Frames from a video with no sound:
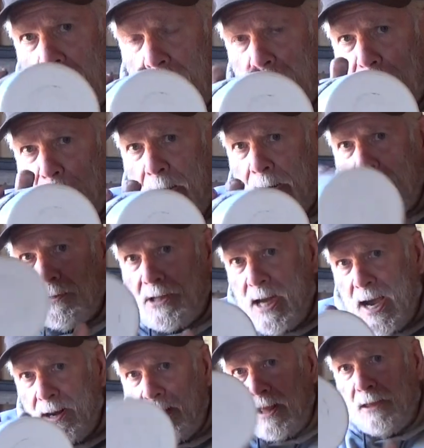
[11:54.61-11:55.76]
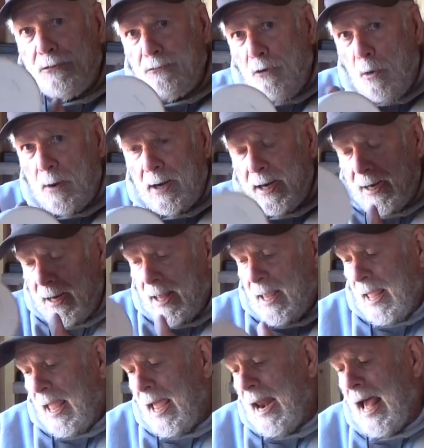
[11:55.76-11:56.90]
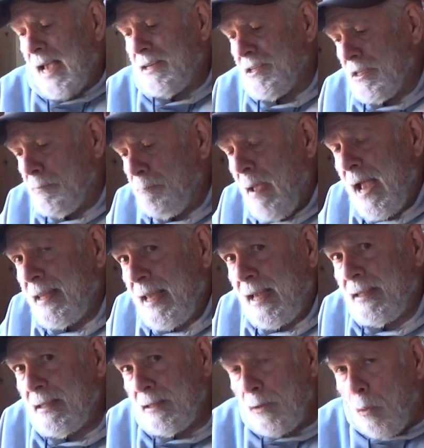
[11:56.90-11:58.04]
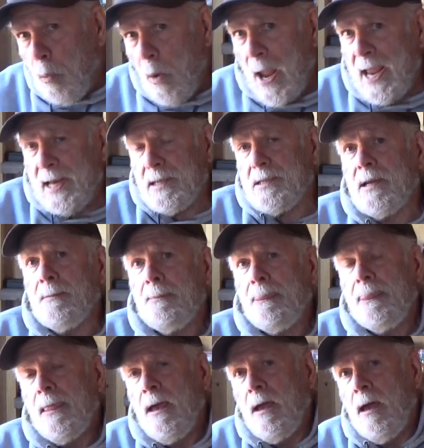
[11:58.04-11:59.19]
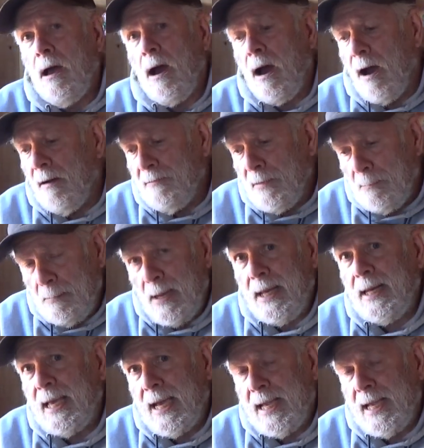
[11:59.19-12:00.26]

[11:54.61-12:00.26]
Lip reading: spin, it was kind of like throwing it. And I suspect that the weight of the media